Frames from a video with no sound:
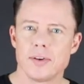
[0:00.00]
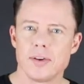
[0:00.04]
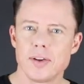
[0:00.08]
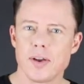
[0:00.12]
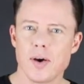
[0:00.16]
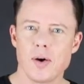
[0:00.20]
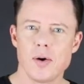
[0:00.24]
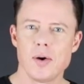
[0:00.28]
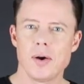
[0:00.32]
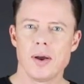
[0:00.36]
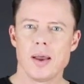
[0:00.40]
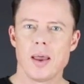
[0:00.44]
You
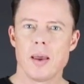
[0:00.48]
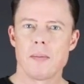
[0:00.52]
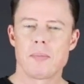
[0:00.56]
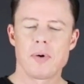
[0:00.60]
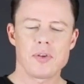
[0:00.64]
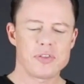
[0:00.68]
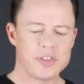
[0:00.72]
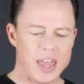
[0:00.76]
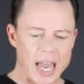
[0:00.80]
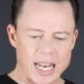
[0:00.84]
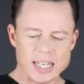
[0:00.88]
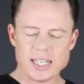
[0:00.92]
know,
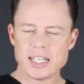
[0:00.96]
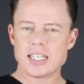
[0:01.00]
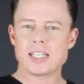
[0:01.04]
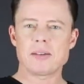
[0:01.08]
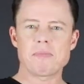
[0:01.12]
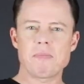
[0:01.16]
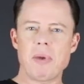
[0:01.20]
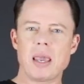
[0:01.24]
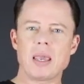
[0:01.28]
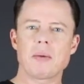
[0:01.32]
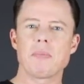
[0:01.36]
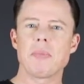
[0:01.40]
but that
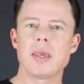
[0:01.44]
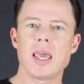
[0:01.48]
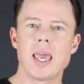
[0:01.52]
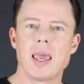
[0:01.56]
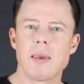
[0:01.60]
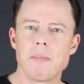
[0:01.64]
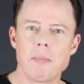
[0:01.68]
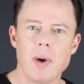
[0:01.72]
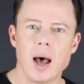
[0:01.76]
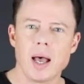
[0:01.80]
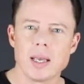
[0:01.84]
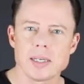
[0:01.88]
doesn't make me
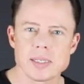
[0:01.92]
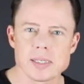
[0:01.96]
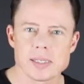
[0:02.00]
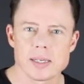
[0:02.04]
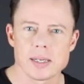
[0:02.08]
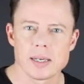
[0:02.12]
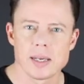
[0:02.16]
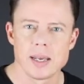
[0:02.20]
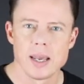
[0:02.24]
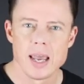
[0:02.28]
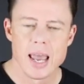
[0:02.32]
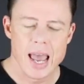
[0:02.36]
a
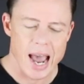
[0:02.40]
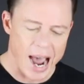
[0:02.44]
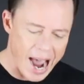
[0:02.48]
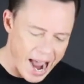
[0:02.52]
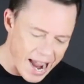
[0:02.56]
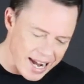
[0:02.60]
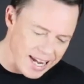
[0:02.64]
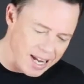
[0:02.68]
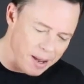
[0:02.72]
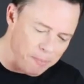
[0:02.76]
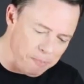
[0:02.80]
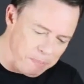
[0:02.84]
master.
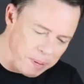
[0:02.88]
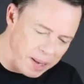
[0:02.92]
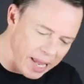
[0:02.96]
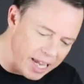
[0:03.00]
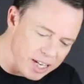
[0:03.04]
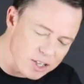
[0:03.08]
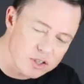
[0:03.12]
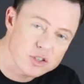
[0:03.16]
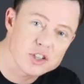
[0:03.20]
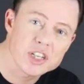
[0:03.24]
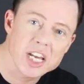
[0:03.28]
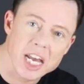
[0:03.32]
I could
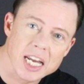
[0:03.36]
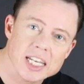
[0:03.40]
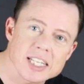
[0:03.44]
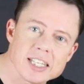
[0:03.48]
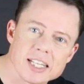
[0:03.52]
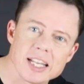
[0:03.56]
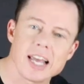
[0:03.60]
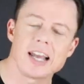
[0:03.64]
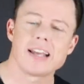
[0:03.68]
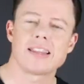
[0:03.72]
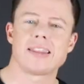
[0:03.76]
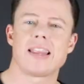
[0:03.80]
play
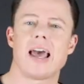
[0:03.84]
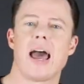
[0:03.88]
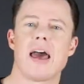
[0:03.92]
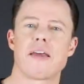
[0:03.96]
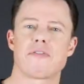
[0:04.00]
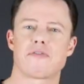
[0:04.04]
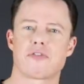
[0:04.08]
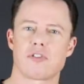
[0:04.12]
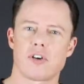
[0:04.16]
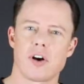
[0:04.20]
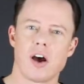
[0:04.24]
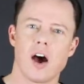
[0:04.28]
chess like
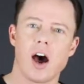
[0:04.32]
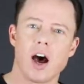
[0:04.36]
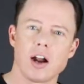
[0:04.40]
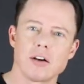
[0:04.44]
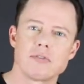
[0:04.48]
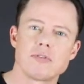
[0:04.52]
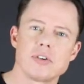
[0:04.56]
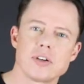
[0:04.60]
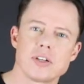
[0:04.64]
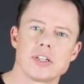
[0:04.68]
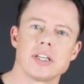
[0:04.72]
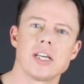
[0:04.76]
that for
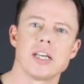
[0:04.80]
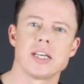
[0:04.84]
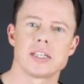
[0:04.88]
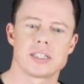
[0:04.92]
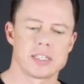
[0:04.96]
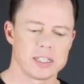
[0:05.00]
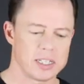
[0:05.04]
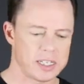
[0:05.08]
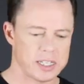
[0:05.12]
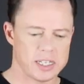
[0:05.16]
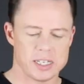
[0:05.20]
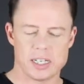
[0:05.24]
100
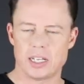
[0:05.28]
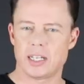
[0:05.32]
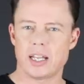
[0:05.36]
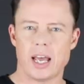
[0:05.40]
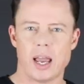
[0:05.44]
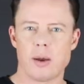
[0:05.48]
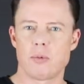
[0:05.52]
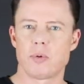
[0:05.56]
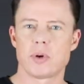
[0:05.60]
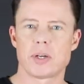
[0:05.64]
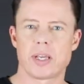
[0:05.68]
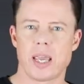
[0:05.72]
years and still
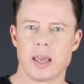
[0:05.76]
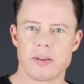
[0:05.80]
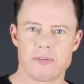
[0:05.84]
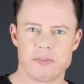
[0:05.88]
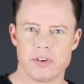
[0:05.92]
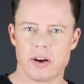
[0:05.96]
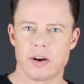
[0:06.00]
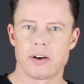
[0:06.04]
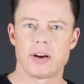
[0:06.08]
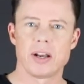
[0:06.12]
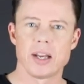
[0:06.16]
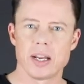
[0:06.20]
I would get
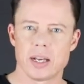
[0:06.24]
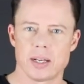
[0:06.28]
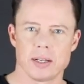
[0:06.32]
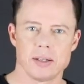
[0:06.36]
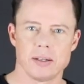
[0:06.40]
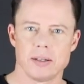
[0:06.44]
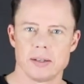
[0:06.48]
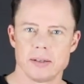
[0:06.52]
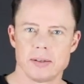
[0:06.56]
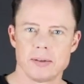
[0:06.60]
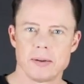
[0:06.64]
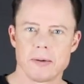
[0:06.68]
very
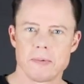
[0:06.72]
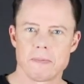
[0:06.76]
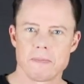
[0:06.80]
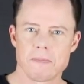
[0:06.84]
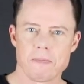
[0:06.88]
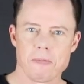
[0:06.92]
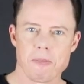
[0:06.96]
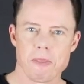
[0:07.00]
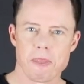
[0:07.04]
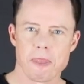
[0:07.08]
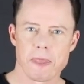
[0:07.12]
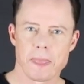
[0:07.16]
little.
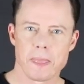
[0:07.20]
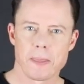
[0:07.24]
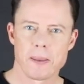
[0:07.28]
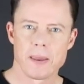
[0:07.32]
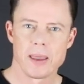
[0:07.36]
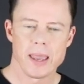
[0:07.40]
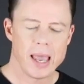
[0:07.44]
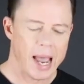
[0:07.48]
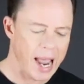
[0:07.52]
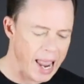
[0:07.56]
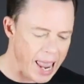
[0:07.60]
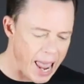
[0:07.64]

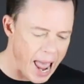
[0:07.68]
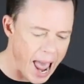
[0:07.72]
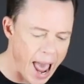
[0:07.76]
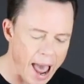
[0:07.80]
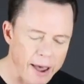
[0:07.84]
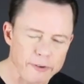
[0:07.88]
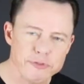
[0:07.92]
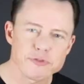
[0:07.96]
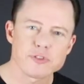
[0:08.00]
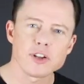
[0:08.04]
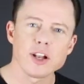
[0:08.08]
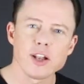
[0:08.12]
I
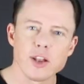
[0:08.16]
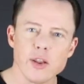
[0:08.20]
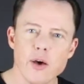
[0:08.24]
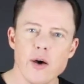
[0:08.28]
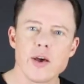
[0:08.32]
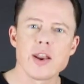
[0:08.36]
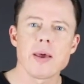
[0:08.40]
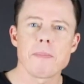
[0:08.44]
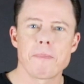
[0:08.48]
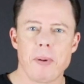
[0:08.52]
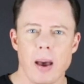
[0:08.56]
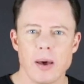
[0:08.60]
have to
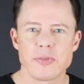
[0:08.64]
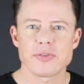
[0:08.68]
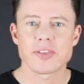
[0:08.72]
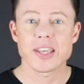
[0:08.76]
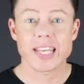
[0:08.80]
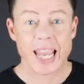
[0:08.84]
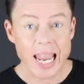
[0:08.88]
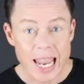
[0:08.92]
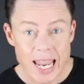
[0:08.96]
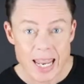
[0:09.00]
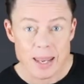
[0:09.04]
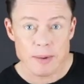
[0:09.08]
learn about
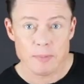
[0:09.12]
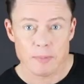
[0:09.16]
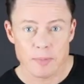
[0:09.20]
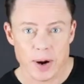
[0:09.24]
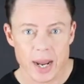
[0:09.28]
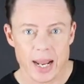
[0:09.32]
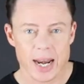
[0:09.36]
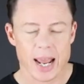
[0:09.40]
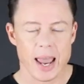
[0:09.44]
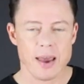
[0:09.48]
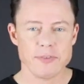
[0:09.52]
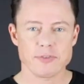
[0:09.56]
the game,
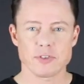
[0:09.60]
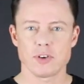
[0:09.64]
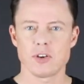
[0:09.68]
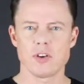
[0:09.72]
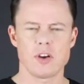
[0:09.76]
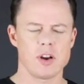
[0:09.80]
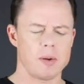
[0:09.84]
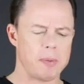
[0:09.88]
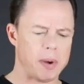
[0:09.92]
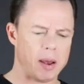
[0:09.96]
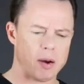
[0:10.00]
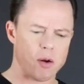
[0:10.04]
right? I have to
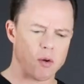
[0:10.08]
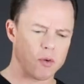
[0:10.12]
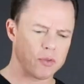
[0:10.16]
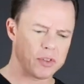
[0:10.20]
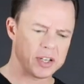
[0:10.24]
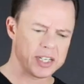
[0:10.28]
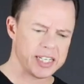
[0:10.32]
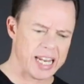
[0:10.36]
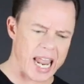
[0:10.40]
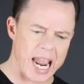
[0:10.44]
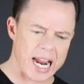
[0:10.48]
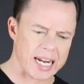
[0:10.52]
learn about all
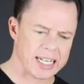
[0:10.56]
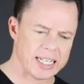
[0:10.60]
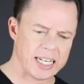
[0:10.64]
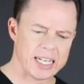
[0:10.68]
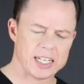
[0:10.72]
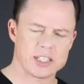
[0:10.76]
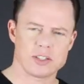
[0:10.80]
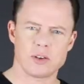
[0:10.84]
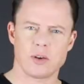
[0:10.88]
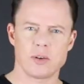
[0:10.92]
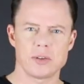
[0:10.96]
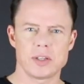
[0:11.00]
the
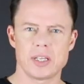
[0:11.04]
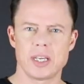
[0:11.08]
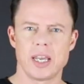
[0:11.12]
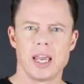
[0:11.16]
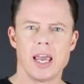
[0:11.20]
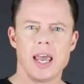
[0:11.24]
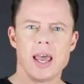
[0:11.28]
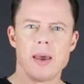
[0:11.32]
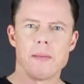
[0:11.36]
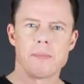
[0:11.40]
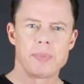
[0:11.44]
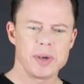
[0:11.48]
tactics, all the,
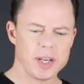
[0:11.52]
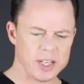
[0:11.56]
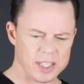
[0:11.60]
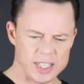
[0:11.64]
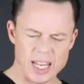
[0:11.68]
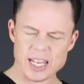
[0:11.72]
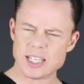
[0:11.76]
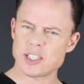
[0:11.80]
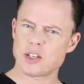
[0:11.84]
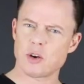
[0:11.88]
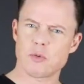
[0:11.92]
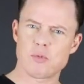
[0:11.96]
because
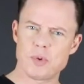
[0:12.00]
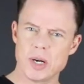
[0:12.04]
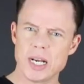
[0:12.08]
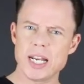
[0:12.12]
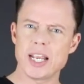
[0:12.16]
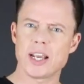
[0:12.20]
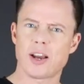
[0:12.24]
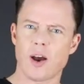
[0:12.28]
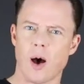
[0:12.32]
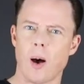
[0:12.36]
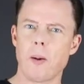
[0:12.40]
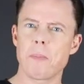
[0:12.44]
that's a
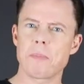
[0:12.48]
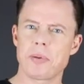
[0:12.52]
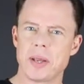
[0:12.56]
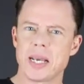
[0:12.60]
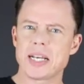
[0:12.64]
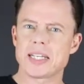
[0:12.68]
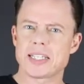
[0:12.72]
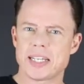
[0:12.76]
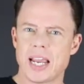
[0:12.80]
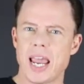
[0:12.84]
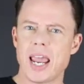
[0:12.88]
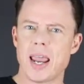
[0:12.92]
really
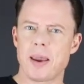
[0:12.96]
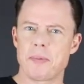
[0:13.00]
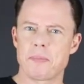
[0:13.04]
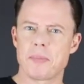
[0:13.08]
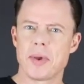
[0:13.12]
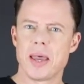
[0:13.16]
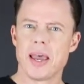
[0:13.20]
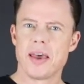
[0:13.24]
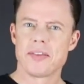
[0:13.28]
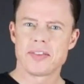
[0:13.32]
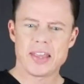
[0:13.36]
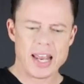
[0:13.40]
complex
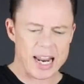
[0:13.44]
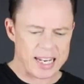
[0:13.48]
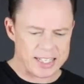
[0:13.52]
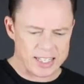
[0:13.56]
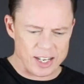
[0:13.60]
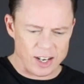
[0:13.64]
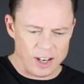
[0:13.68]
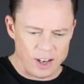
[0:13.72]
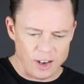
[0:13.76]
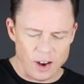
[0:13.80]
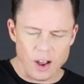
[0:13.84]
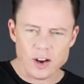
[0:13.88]
game that has
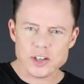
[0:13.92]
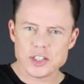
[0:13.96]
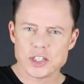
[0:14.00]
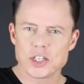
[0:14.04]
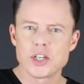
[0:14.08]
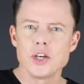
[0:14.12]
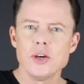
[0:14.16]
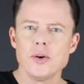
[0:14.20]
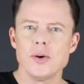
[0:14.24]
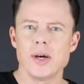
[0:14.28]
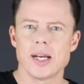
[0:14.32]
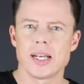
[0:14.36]
a lot
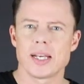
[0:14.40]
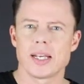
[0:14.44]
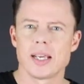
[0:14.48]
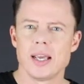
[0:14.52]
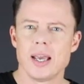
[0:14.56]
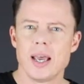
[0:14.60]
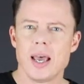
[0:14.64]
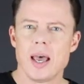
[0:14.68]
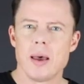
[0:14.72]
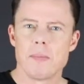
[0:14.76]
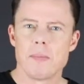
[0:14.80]
to it.